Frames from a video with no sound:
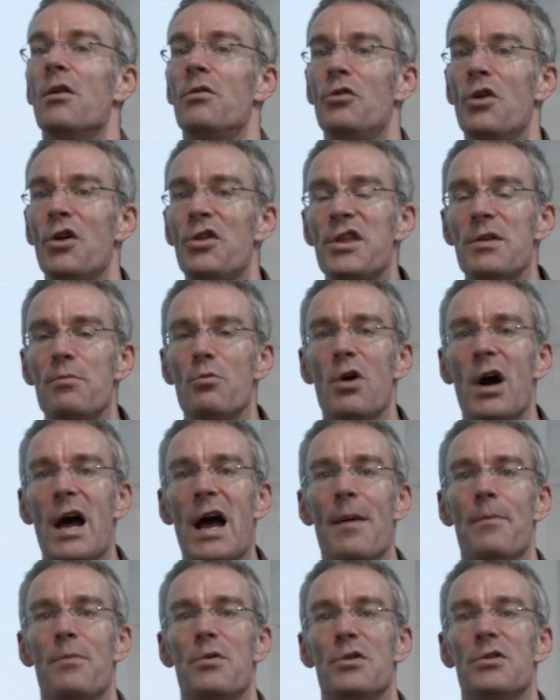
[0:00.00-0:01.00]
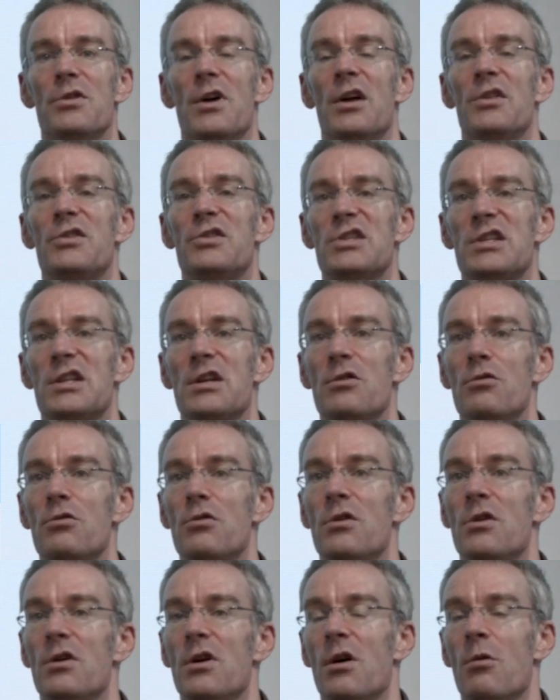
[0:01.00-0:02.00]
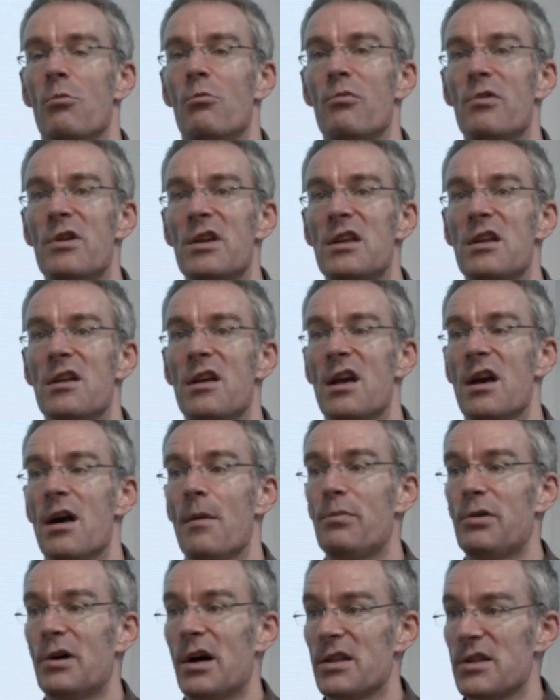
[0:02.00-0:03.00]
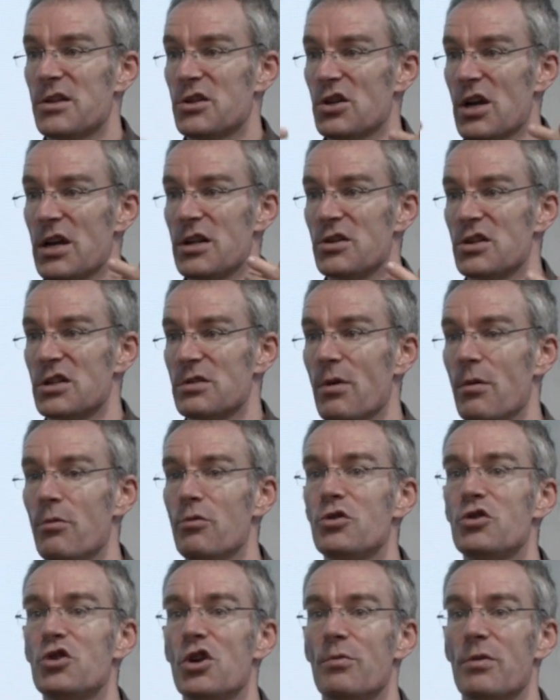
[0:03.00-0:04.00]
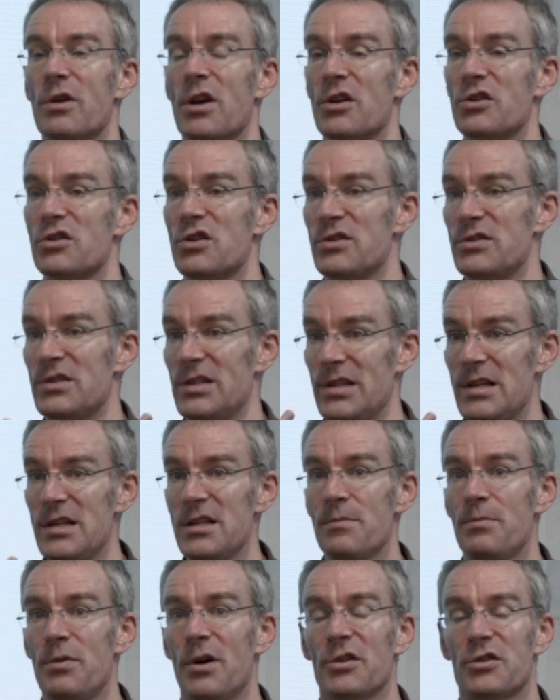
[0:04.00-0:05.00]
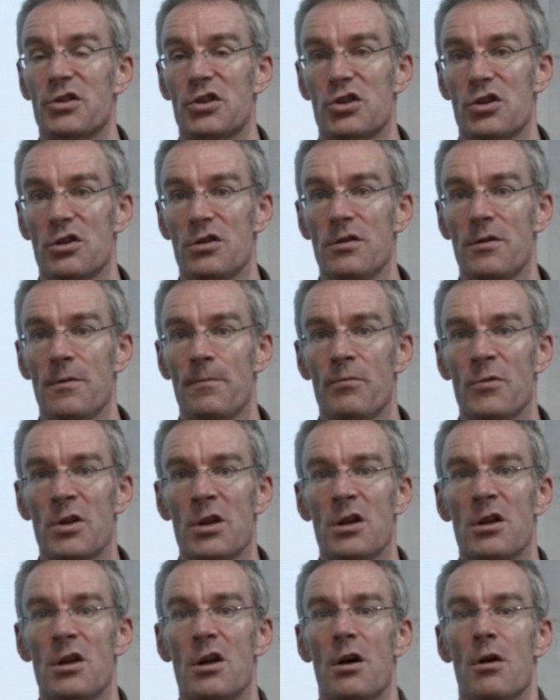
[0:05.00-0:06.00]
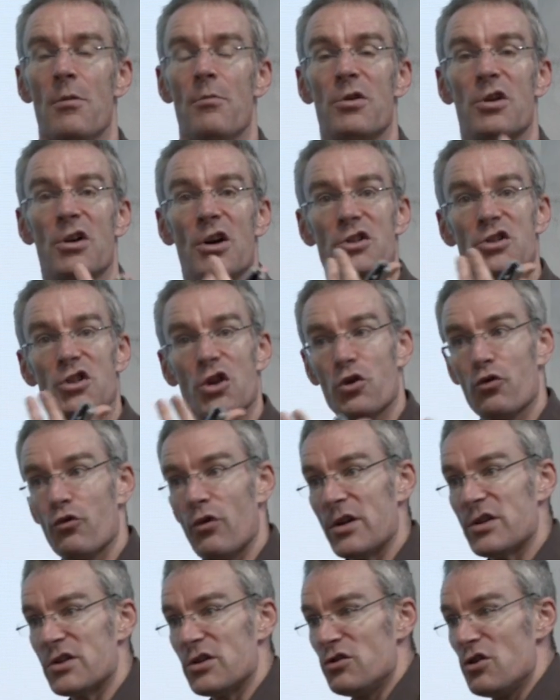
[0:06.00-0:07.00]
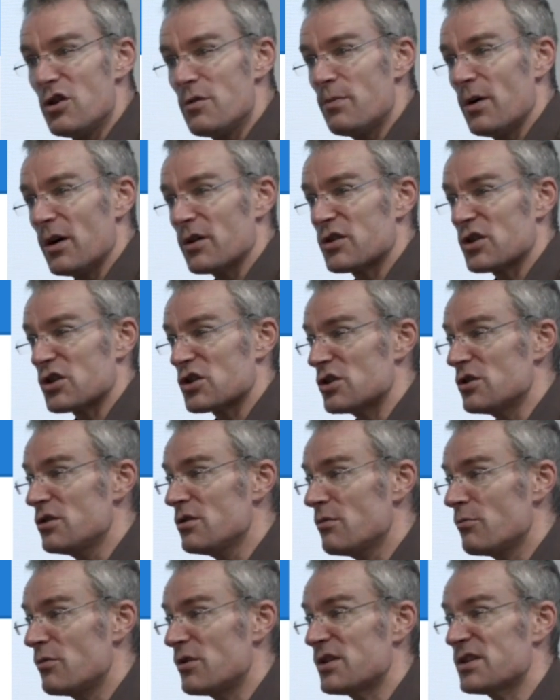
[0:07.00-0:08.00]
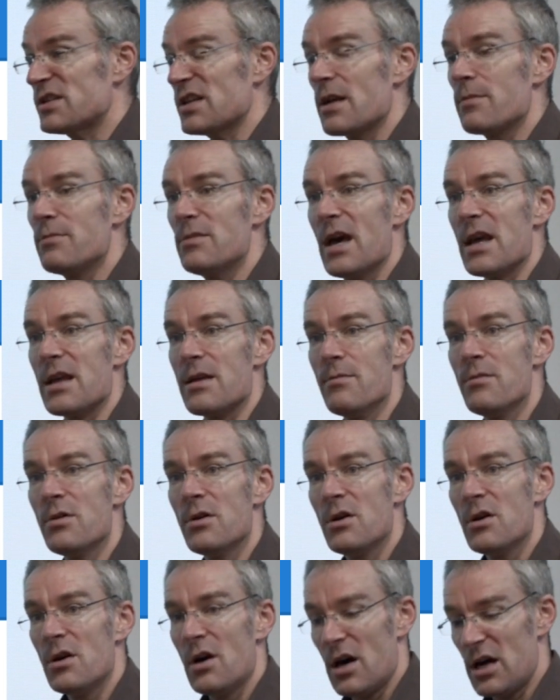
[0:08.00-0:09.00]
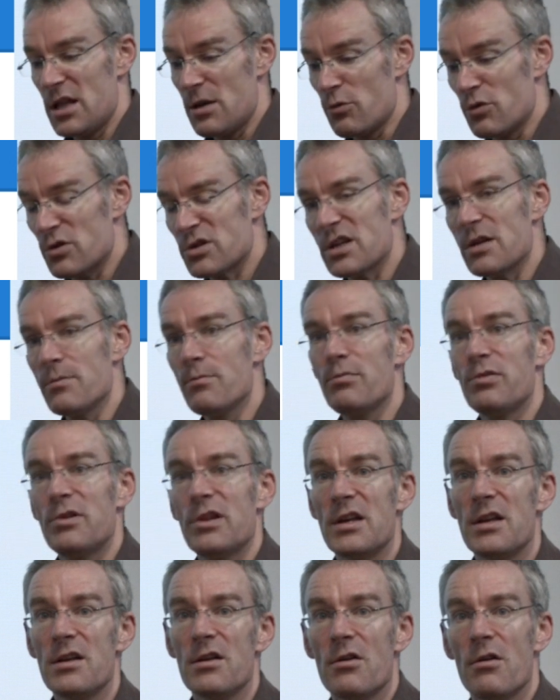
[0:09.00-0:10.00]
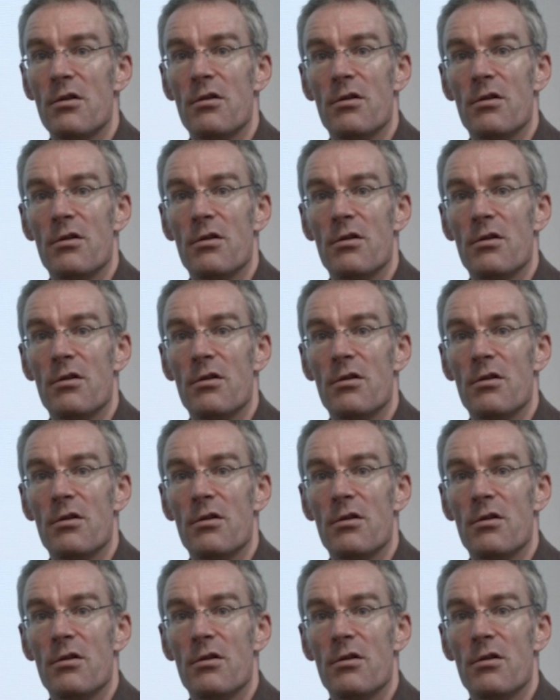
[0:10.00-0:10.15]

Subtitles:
Nothing will happen until we apply the changes. And what we'll do, we're going to delete the partition, we're going to create a new partition with the same name, and it will simply